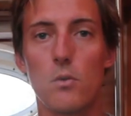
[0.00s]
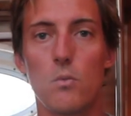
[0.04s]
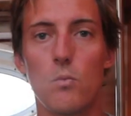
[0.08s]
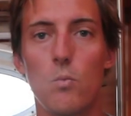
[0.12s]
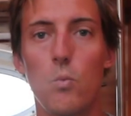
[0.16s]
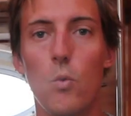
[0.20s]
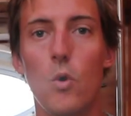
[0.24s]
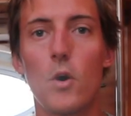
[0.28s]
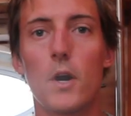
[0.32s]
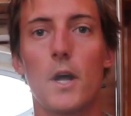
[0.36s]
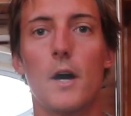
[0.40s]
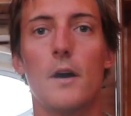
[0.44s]

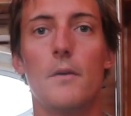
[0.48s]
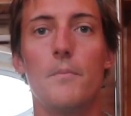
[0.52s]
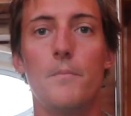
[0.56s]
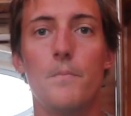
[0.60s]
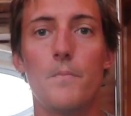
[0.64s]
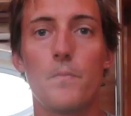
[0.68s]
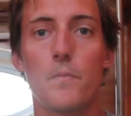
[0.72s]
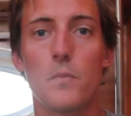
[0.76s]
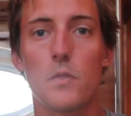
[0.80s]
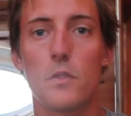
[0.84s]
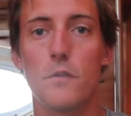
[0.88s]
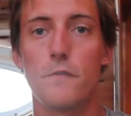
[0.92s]
Water.
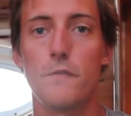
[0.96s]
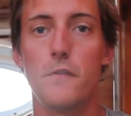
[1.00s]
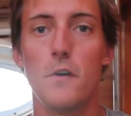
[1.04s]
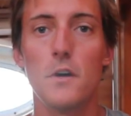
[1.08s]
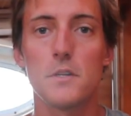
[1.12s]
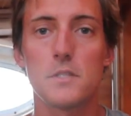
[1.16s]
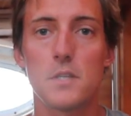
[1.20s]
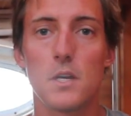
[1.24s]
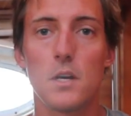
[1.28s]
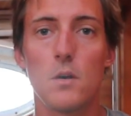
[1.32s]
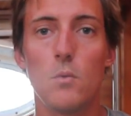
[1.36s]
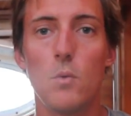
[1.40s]
The
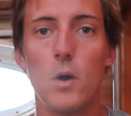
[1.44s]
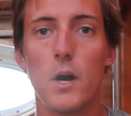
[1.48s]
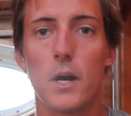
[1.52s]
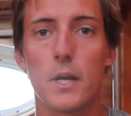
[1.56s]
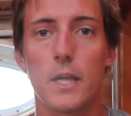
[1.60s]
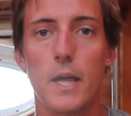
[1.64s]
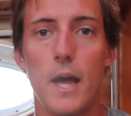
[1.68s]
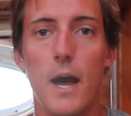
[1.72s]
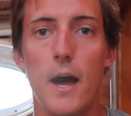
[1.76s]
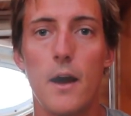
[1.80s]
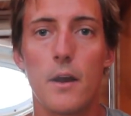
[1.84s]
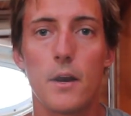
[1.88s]
first thing to work
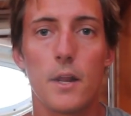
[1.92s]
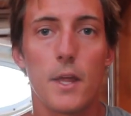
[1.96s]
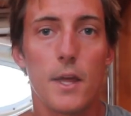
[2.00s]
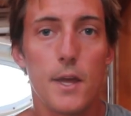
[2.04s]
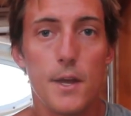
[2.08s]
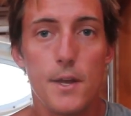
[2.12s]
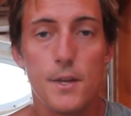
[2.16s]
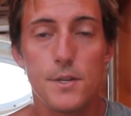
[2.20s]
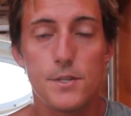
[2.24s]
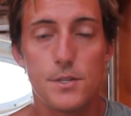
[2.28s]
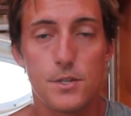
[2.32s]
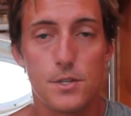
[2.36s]
out
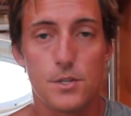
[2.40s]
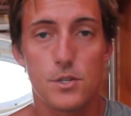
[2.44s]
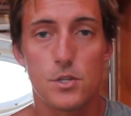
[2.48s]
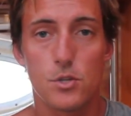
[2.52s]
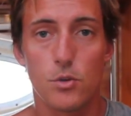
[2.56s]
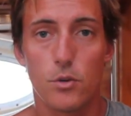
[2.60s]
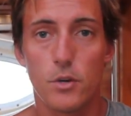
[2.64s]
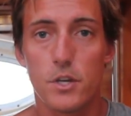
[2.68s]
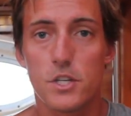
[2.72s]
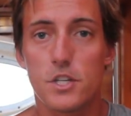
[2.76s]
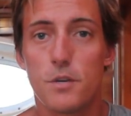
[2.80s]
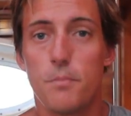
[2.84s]
is the
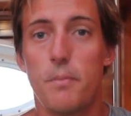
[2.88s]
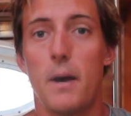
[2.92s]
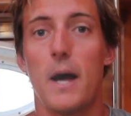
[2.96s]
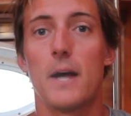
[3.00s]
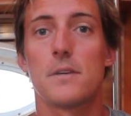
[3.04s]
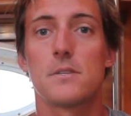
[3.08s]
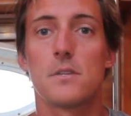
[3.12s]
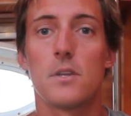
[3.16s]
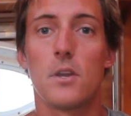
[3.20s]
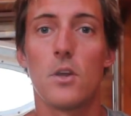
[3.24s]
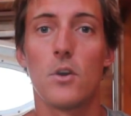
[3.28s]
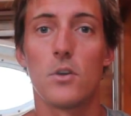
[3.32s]
storage
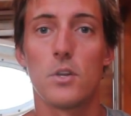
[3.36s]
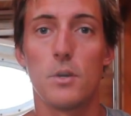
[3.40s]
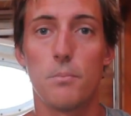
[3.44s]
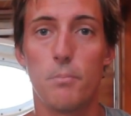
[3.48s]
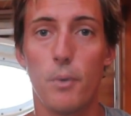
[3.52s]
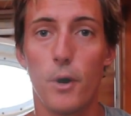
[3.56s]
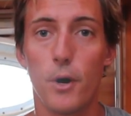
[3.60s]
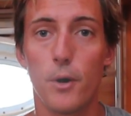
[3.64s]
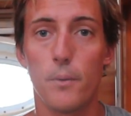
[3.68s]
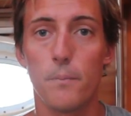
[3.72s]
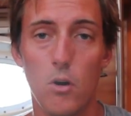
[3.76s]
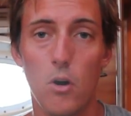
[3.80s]
capacity on your
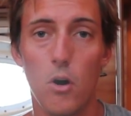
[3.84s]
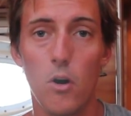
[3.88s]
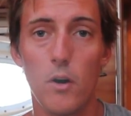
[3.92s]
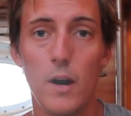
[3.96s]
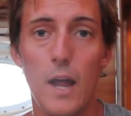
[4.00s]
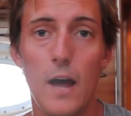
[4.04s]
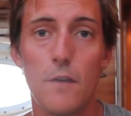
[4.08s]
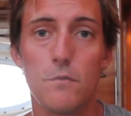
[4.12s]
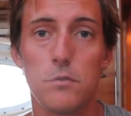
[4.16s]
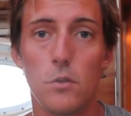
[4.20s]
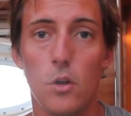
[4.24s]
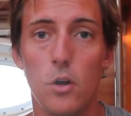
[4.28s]
boat. On
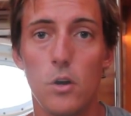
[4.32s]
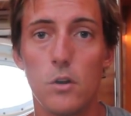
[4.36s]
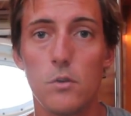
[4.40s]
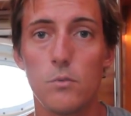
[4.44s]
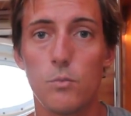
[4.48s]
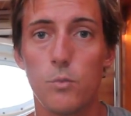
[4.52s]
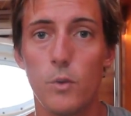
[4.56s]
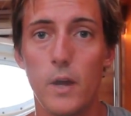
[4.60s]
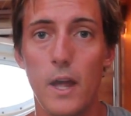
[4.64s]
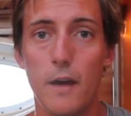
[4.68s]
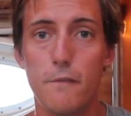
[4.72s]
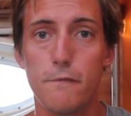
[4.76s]
Avalon,
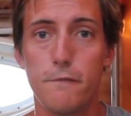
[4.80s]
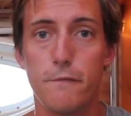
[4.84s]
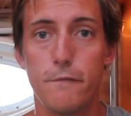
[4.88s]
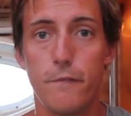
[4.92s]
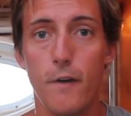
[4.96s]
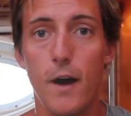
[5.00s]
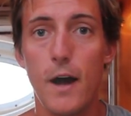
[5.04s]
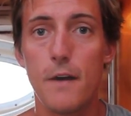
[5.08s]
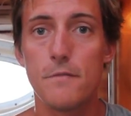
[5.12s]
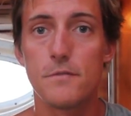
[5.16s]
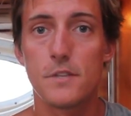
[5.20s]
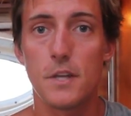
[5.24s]
we have
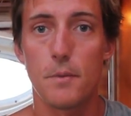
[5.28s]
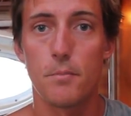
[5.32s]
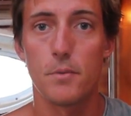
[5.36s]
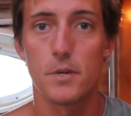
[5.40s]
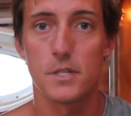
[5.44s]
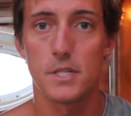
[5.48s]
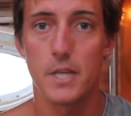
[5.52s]
five separate